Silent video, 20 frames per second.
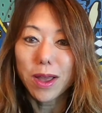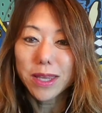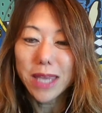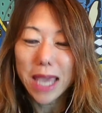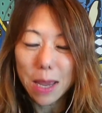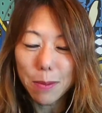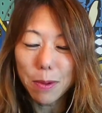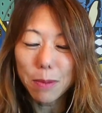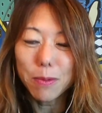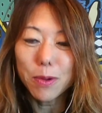
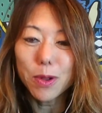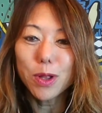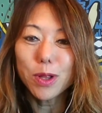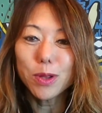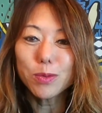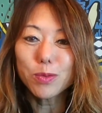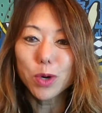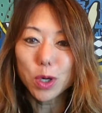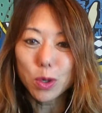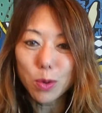
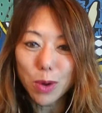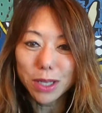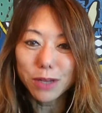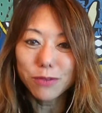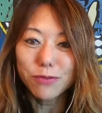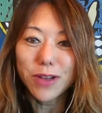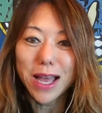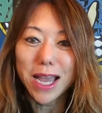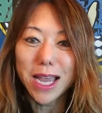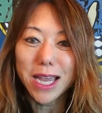capable, we're
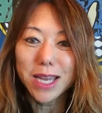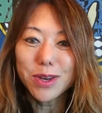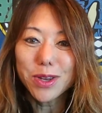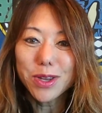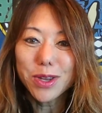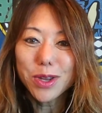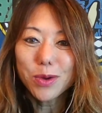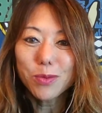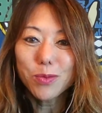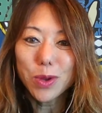qualified,
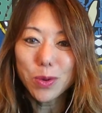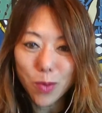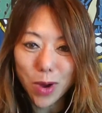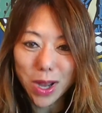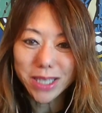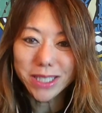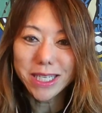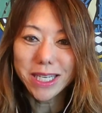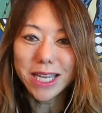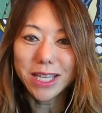we
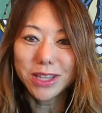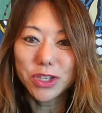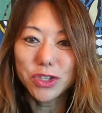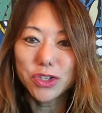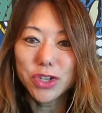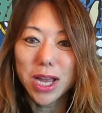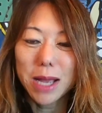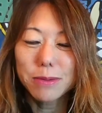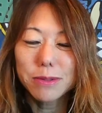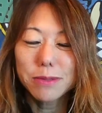want to get the
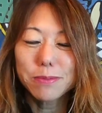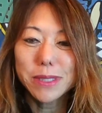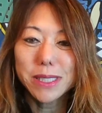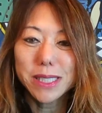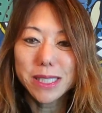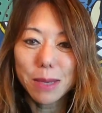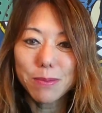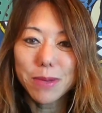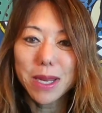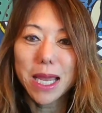jobs, but
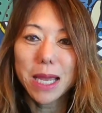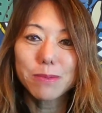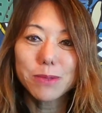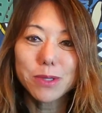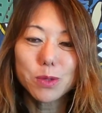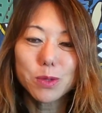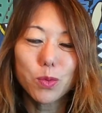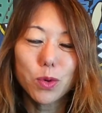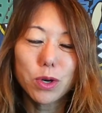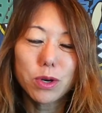
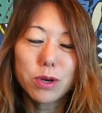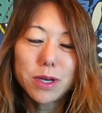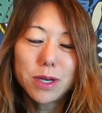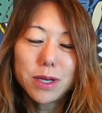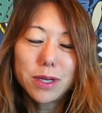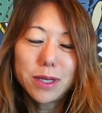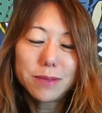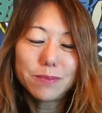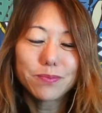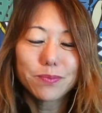sometimes we're
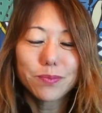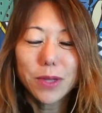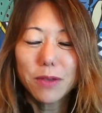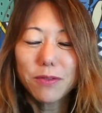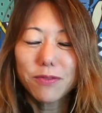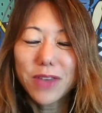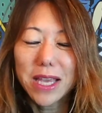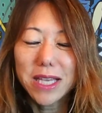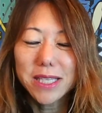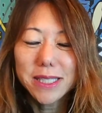
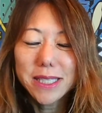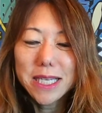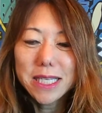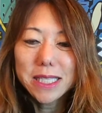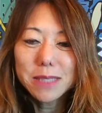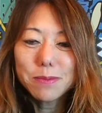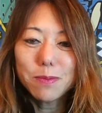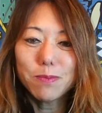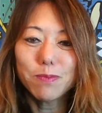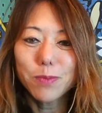face
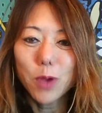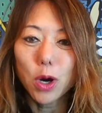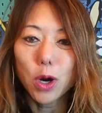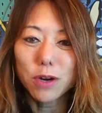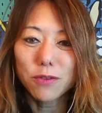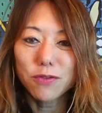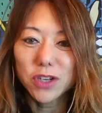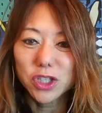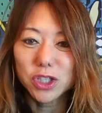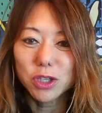these
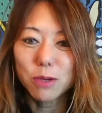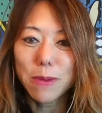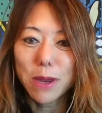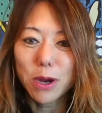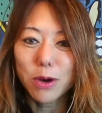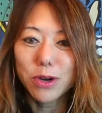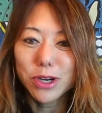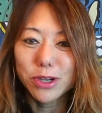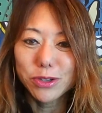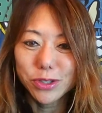artificial
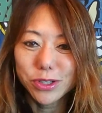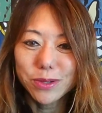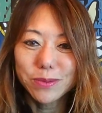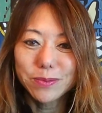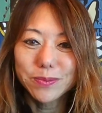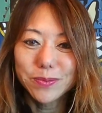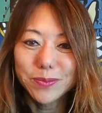barriers.